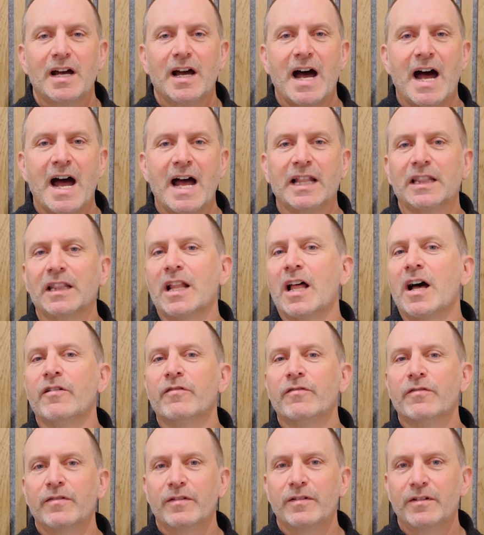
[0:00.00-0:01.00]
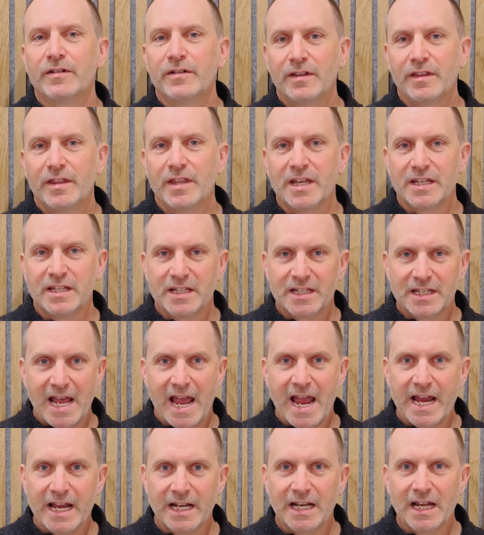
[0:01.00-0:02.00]
I love this
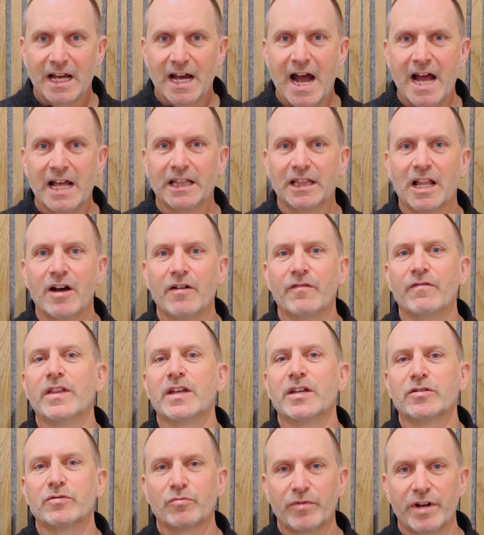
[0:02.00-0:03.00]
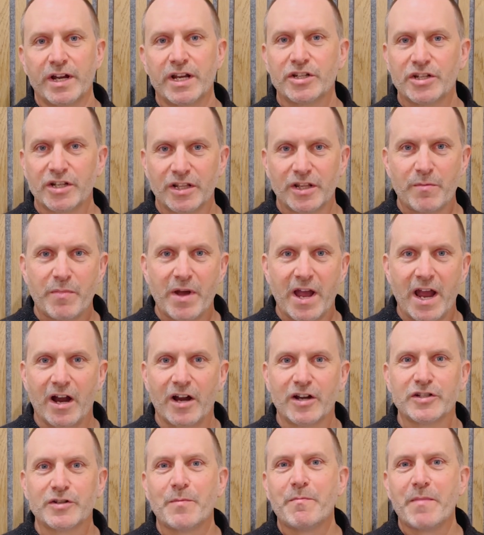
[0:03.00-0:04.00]
state. I love this region. The Bay
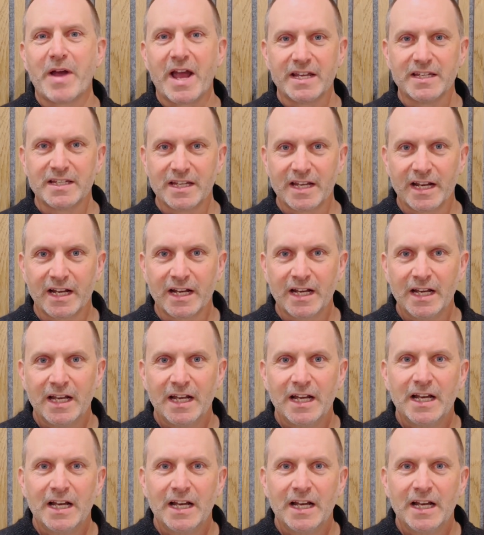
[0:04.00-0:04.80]
Area is amazing.